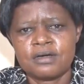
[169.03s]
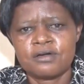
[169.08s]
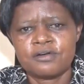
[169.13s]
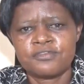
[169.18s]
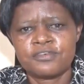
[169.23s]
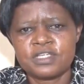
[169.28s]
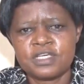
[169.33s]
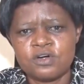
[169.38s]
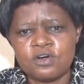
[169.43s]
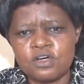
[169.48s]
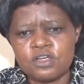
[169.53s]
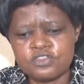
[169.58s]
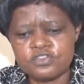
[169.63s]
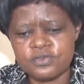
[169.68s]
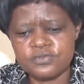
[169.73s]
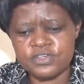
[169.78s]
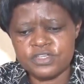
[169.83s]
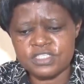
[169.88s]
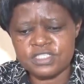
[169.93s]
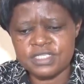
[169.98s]
For the halls
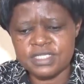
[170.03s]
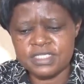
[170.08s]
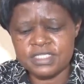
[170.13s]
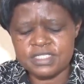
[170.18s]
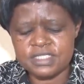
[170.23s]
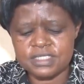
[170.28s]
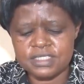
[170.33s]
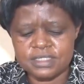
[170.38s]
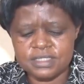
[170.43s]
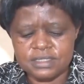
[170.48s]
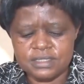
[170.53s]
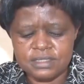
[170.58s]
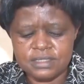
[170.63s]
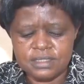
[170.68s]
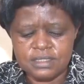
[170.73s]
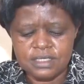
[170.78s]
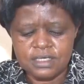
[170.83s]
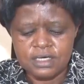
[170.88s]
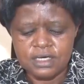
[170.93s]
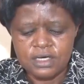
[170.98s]
of residence,
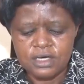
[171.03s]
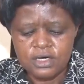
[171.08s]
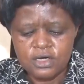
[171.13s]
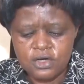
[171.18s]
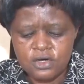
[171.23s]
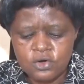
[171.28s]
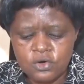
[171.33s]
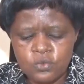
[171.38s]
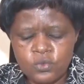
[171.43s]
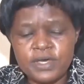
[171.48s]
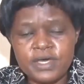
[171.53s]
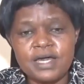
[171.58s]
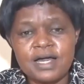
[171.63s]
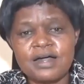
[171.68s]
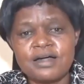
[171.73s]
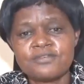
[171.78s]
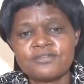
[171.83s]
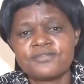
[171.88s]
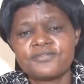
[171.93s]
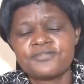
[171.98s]
we
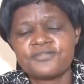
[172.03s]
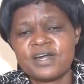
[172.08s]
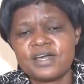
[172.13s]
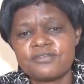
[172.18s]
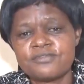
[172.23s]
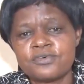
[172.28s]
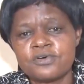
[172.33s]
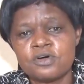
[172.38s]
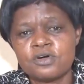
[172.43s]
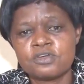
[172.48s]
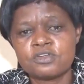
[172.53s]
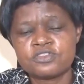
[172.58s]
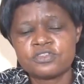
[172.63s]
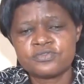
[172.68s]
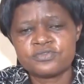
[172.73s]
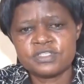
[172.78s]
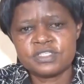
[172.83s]
have 5 halls of